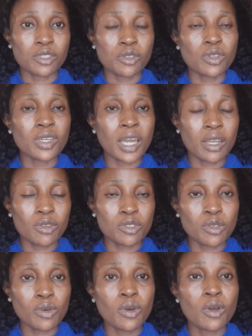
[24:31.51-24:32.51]
So you can
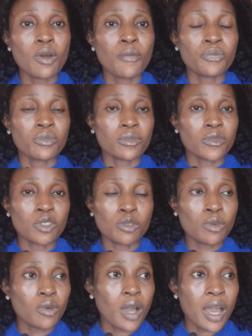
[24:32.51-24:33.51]
also,
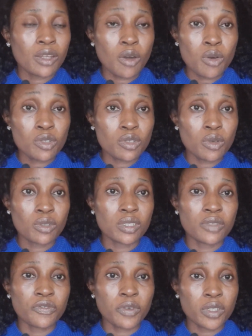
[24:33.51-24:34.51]
and also
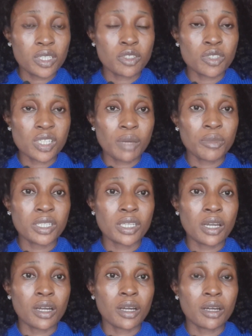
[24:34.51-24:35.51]
for this social
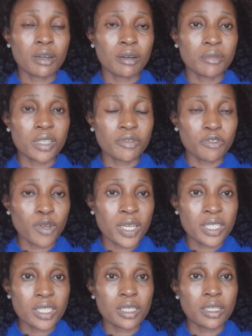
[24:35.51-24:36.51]
media
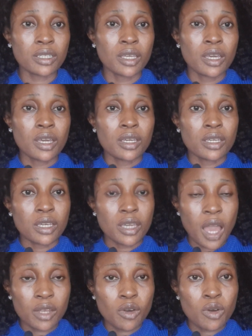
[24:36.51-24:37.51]
influencing,
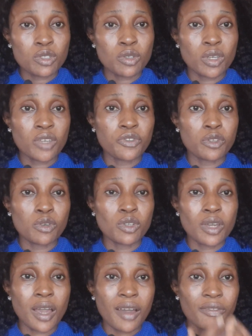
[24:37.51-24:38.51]
and also if
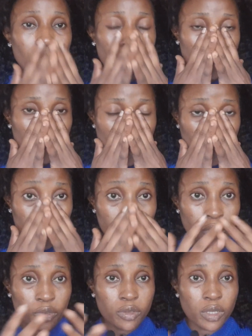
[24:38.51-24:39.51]
you have a
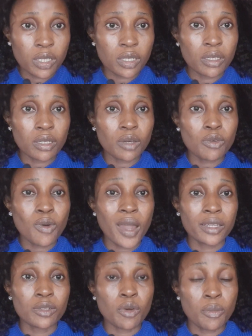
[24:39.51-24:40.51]
couple of a
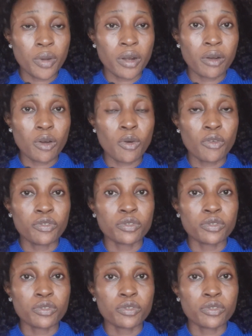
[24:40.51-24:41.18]
quite number of